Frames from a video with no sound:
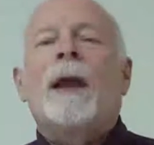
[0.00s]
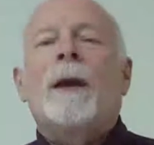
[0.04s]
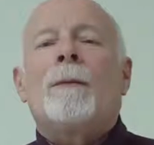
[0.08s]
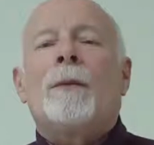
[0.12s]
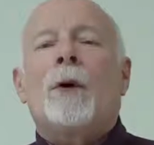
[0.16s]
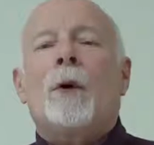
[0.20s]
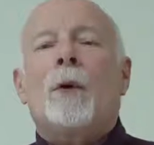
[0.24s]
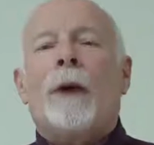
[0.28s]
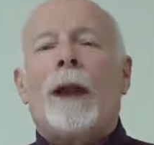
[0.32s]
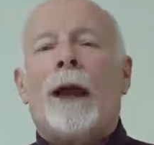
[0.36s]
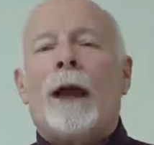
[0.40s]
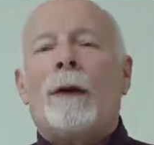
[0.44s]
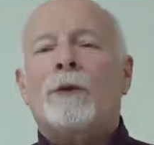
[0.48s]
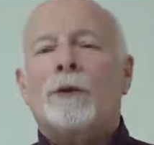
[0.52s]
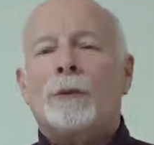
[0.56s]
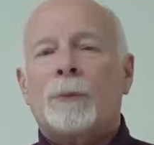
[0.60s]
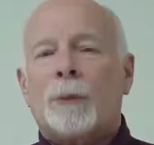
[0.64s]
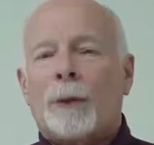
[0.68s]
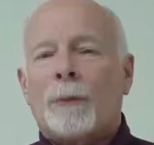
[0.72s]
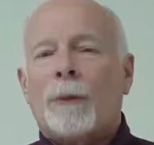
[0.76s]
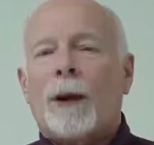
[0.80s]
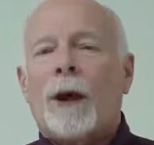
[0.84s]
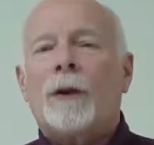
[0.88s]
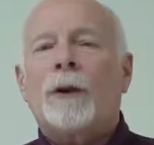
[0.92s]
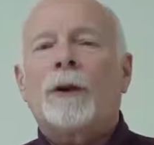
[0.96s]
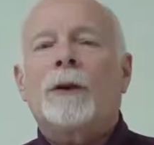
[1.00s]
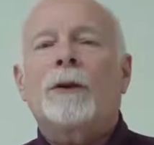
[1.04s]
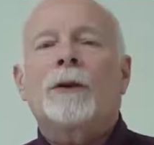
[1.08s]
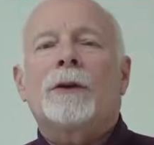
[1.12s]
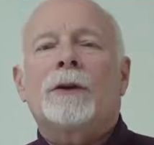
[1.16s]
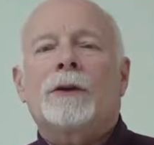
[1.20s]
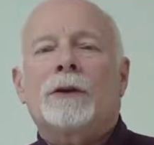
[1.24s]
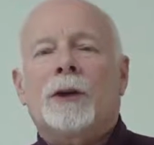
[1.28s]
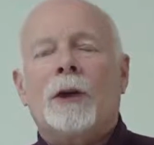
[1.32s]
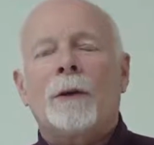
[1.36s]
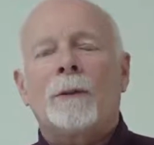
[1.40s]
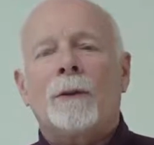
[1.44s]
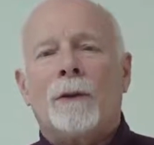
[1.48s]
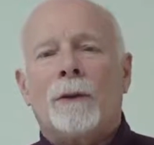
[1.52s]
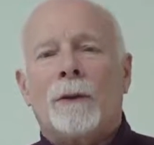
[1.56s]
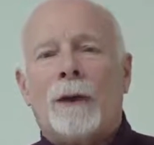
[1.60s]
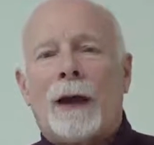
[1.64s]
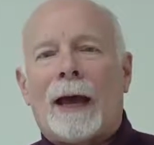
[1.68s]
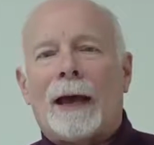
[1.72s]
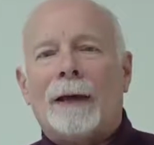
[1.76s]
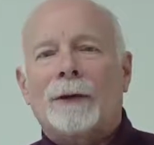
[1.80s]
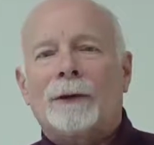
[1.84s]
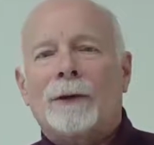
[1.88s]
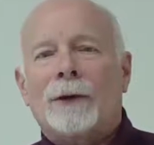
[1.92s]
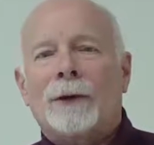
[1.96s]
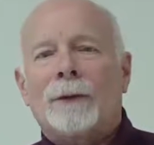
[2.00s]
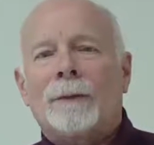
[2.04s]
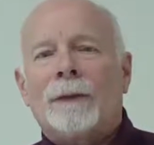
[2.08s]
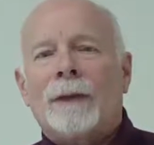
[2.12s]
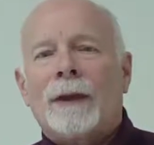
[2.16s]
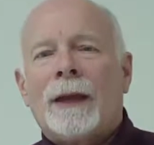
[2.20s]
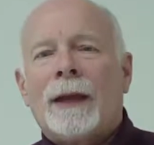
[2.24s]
But when I was promoted to a supervisor,